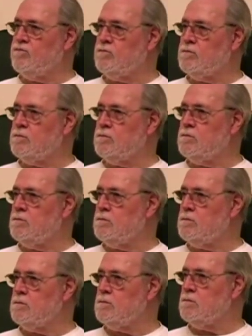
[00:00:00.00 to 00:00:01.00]

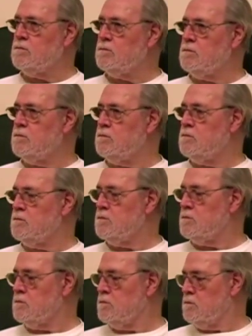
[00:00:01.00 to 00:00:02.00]

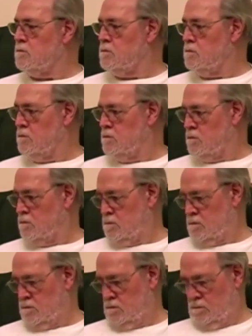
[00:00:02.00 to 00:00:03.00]

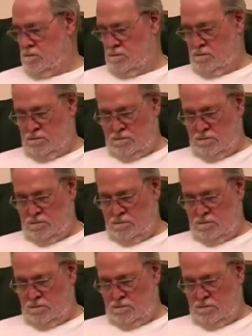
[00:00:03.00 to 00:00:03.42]
(silence)